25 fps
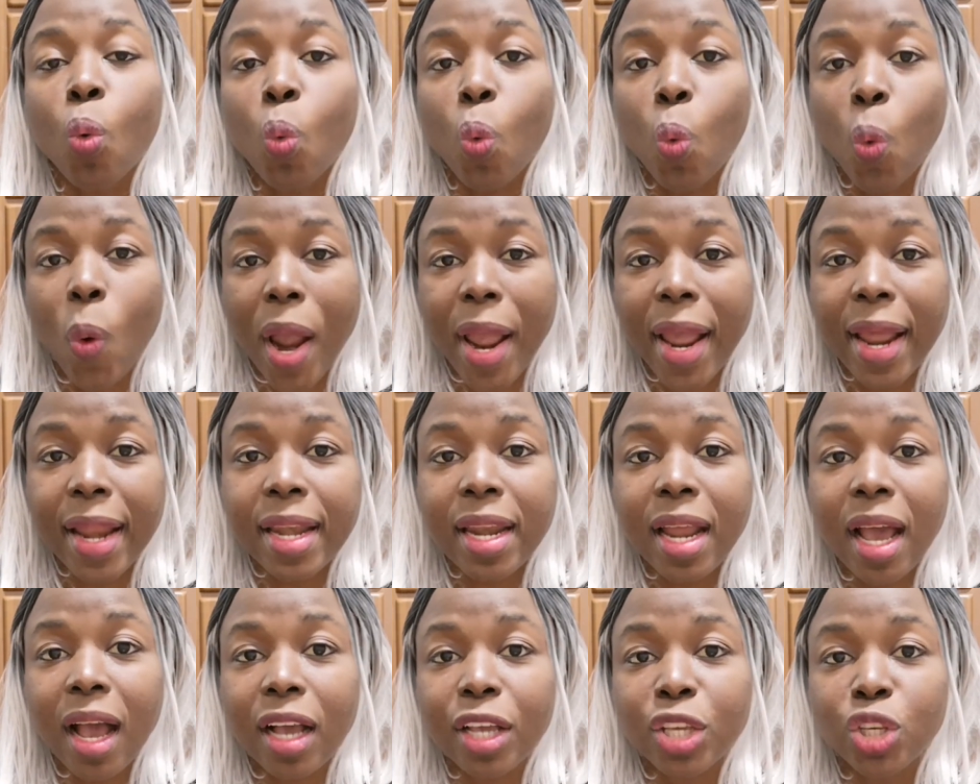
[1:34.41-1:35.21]

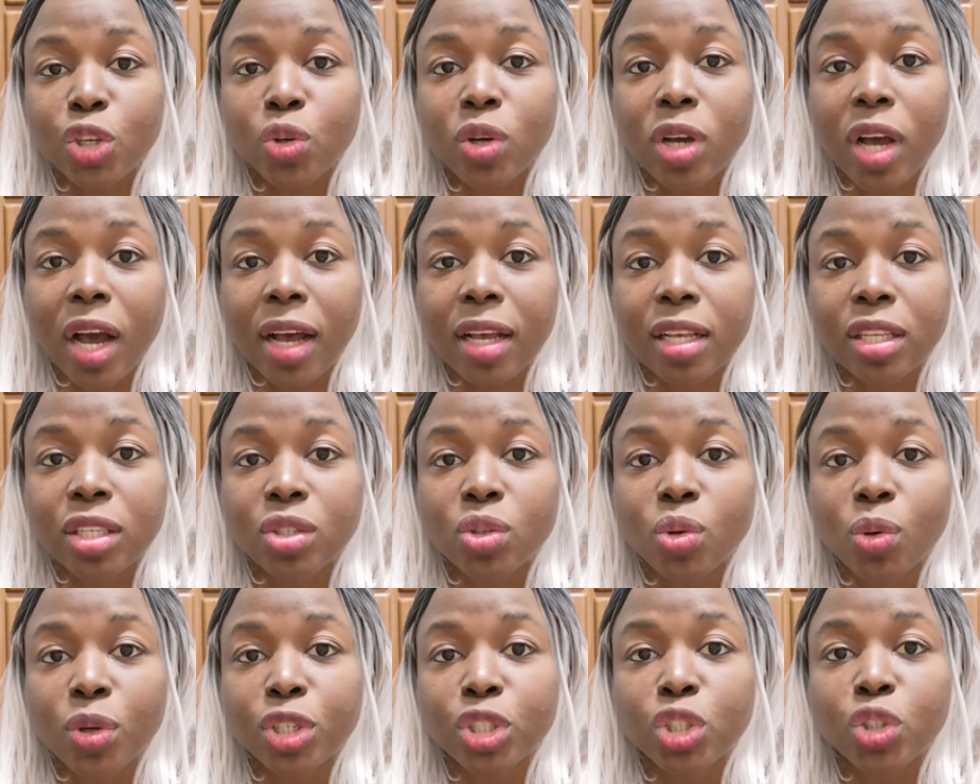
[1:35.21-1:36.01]
when are you guys
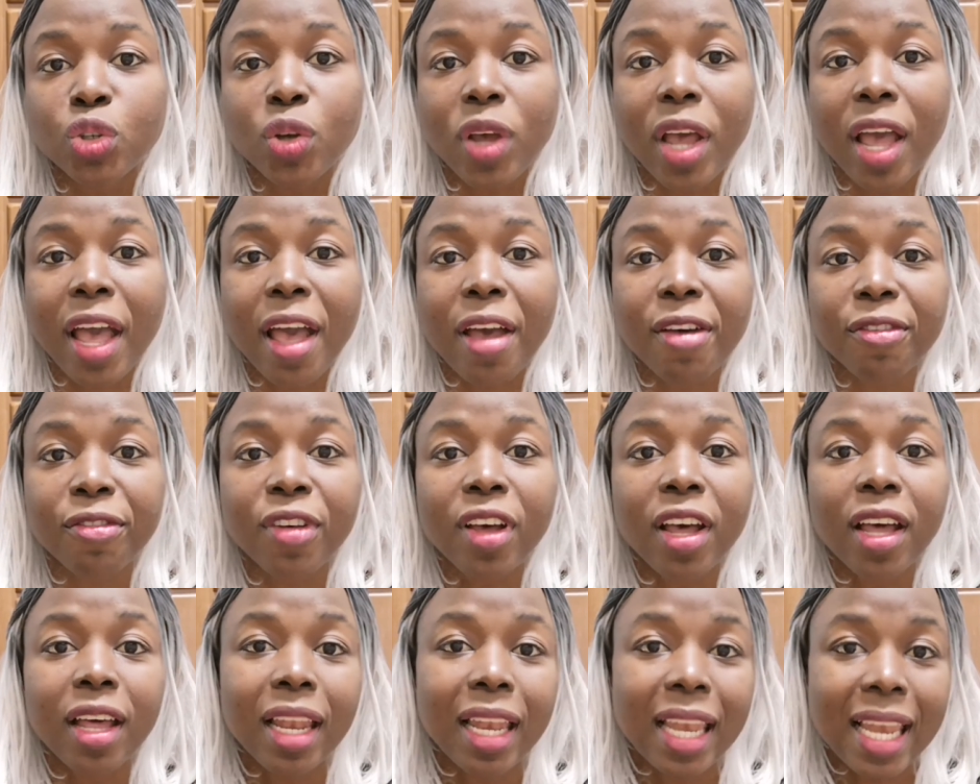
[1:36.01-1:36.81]
going to have
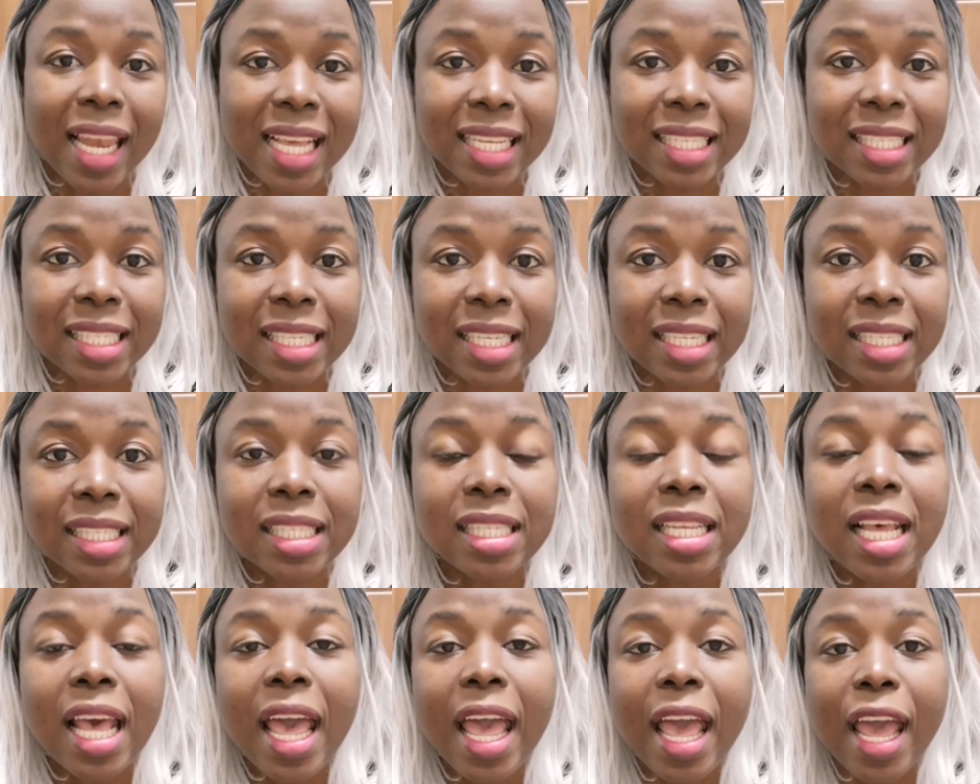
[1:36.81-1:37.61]
lessons,